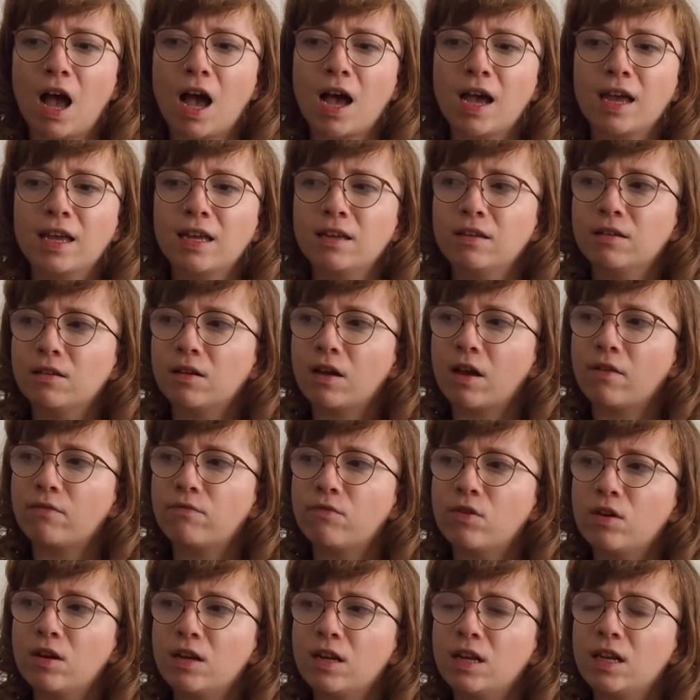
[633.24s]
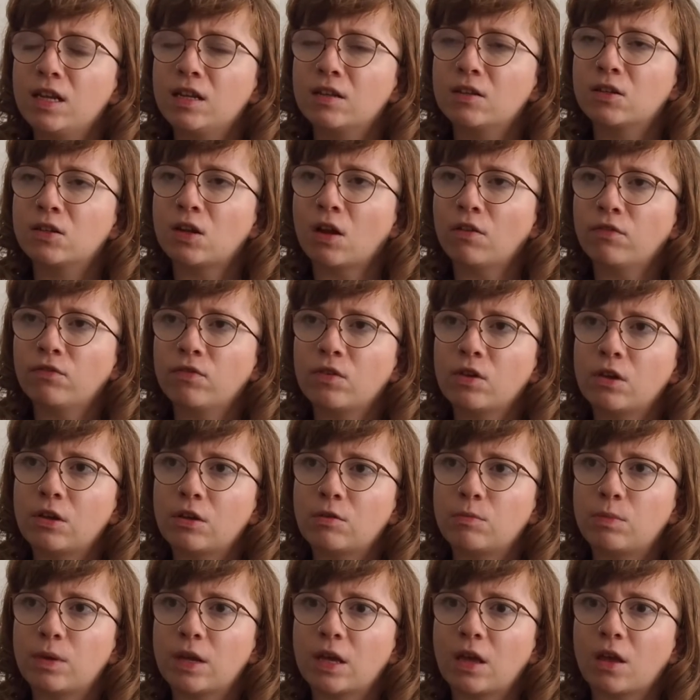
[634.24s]
like I have really
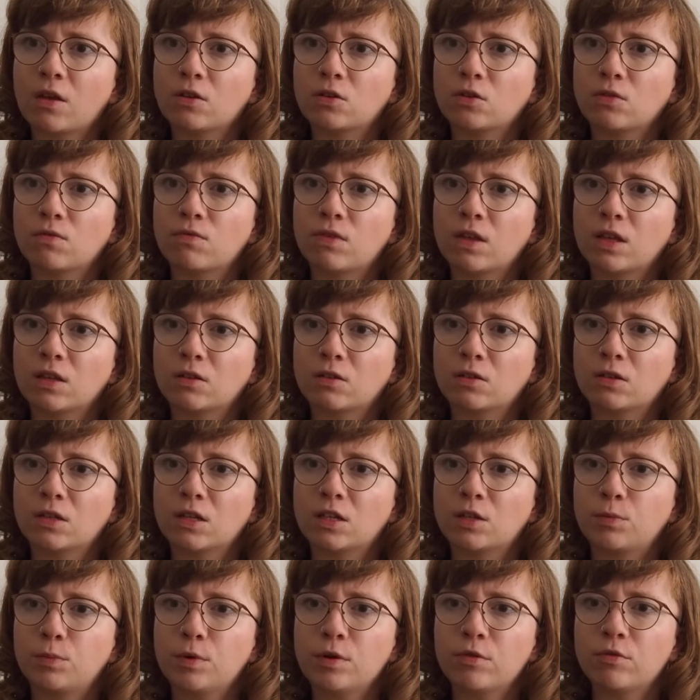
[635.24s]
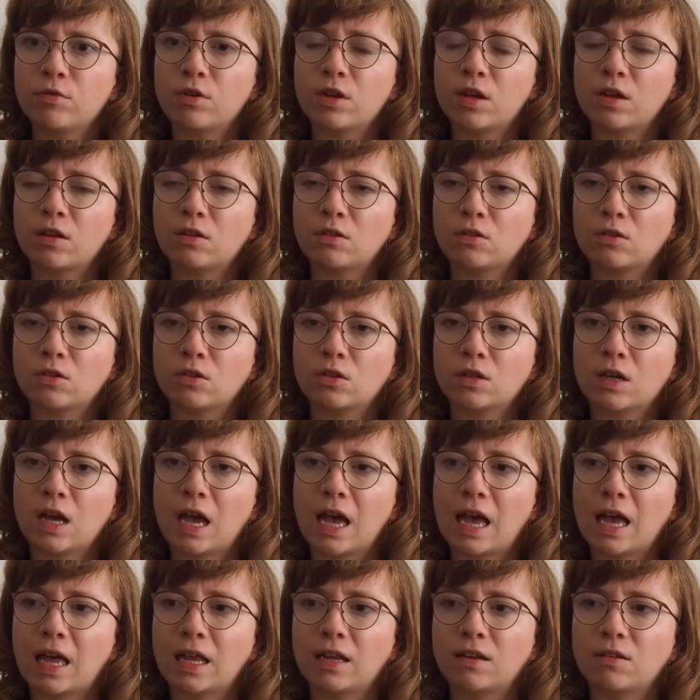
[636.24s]
suffered because of this
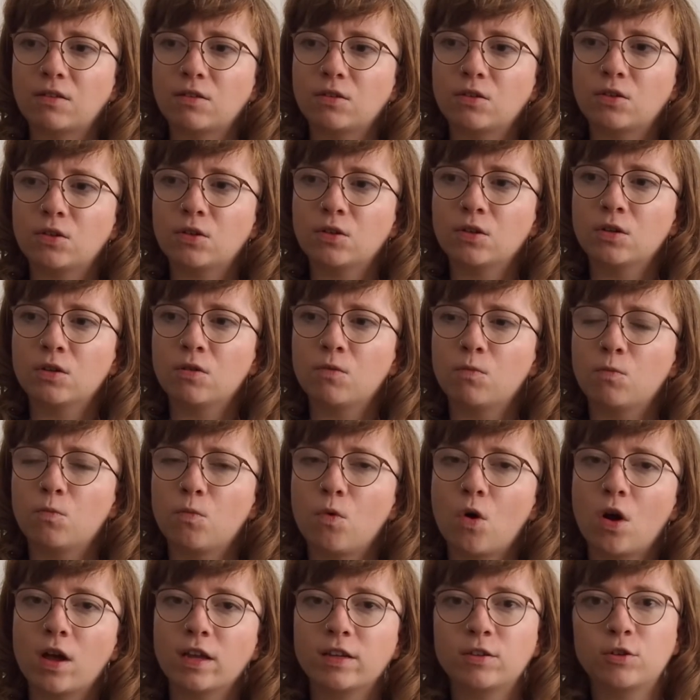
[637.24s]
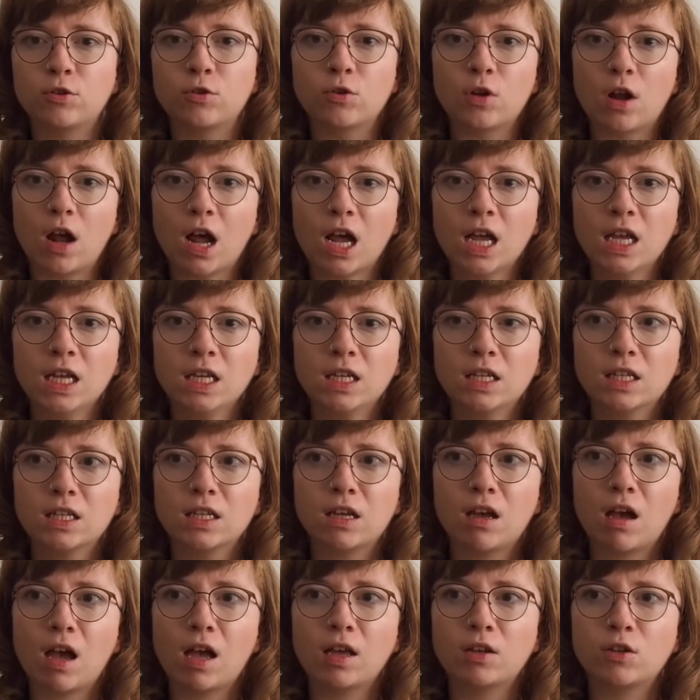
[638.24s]
experience, and why should
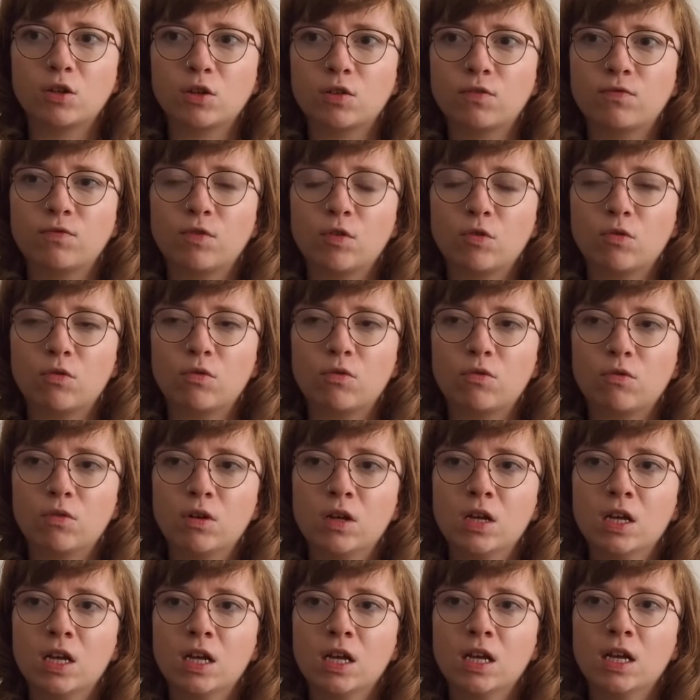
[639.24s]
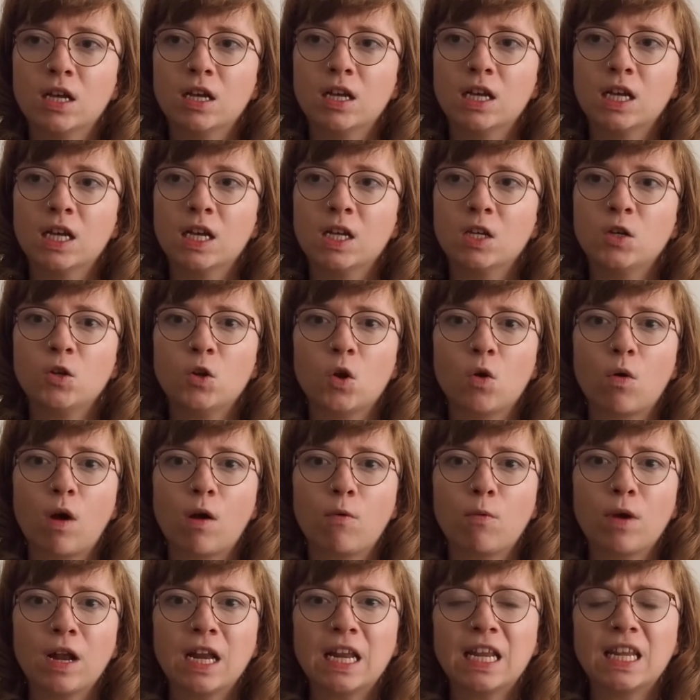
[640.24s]
I just feel,
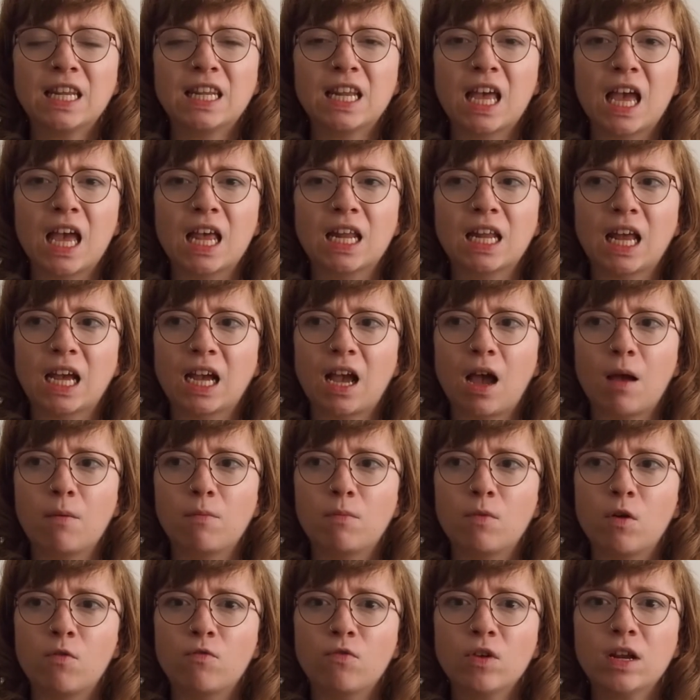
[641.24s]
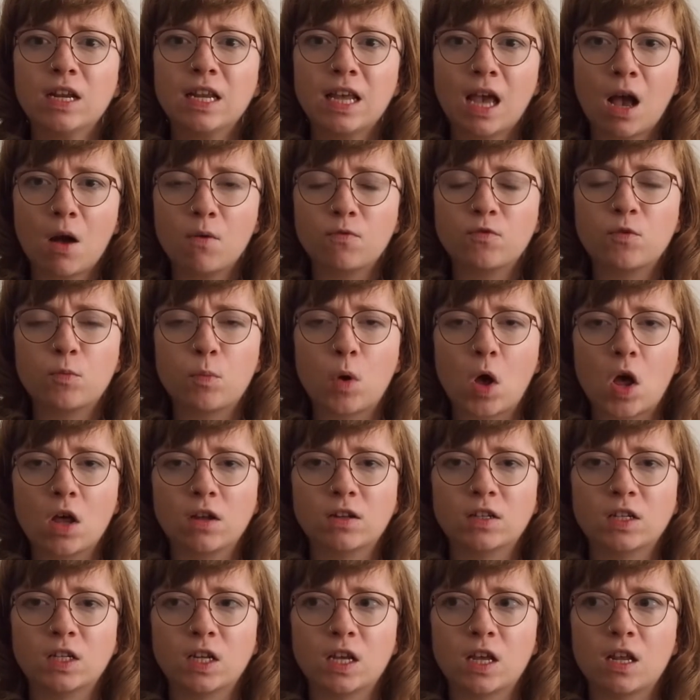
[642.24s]
you know, I went in there like I'm a really
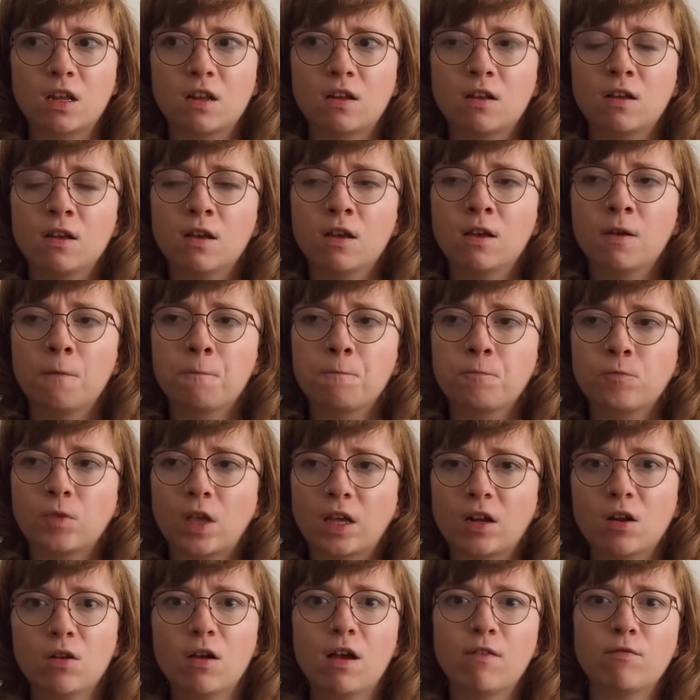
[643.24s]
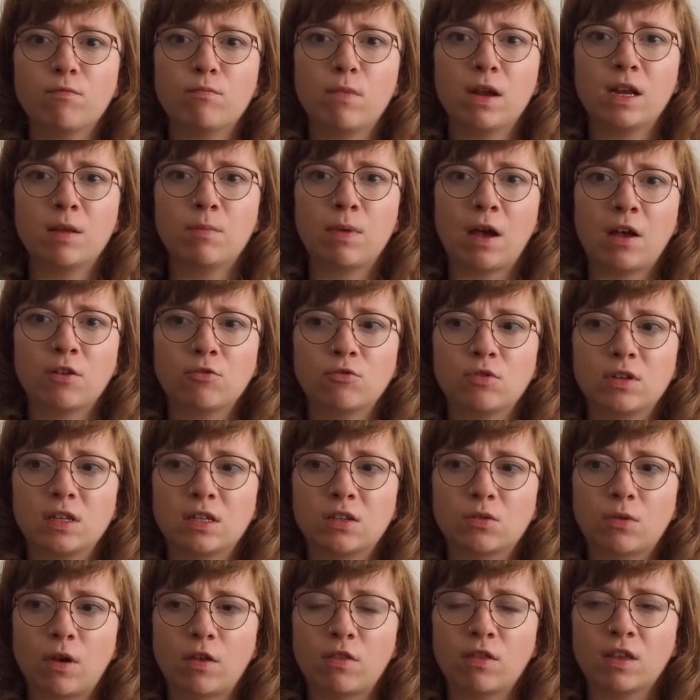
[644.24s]
helpful person. I don't have many
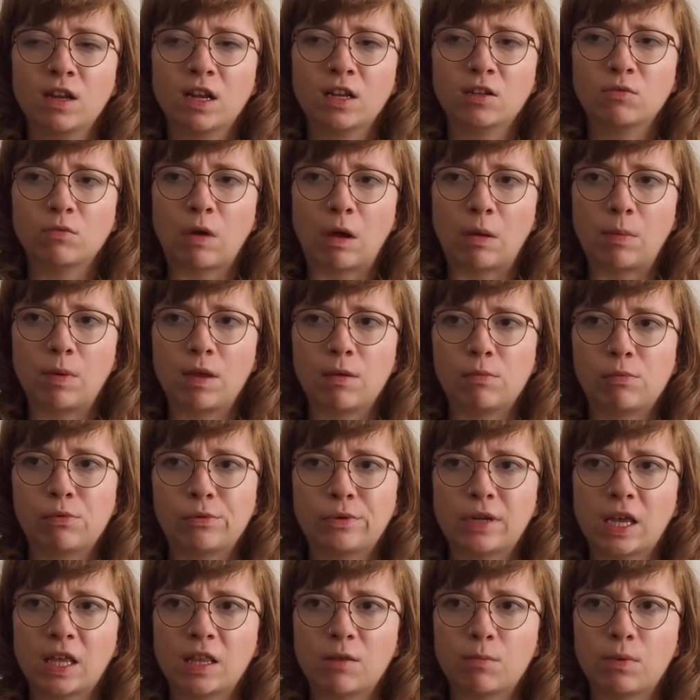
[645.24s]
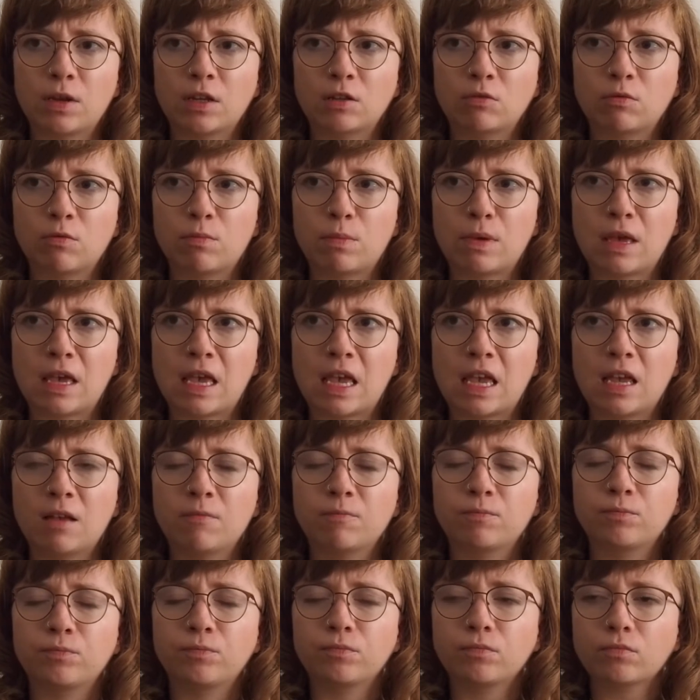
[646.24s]
boundaries, so I think that's why people take the piss with
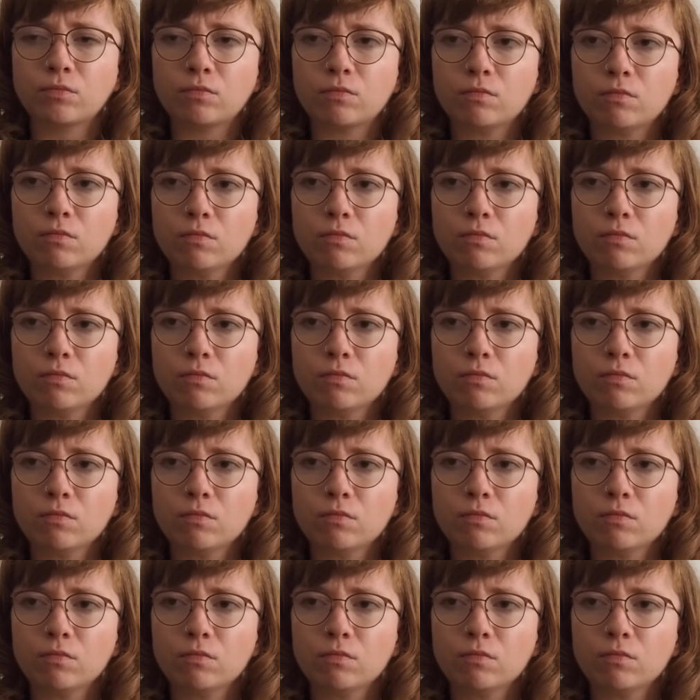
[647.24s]
me.